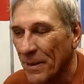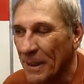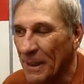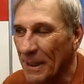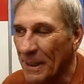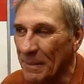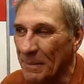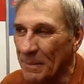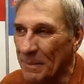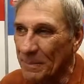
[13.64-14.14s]

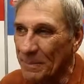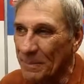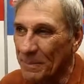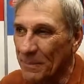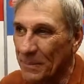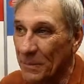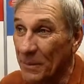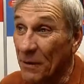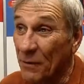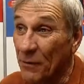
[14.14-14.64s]
The,
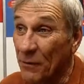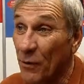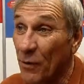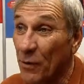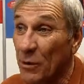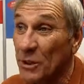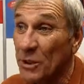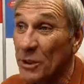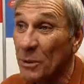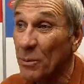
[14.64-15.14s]
the
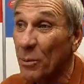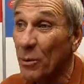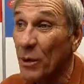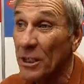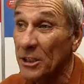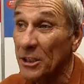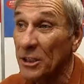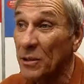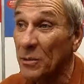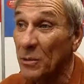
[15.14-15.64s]
first
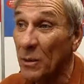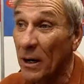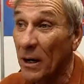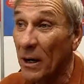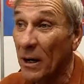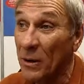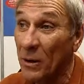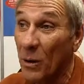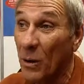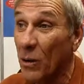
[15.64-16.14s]
impression what
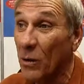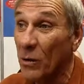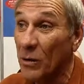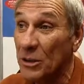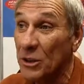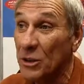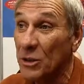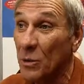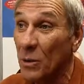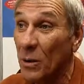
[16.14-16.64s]
I
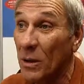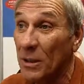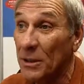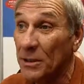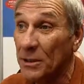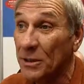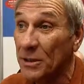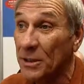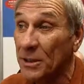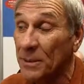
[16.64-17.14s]
noticed
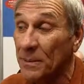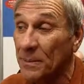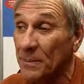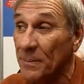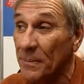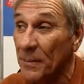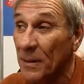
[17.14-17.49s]
was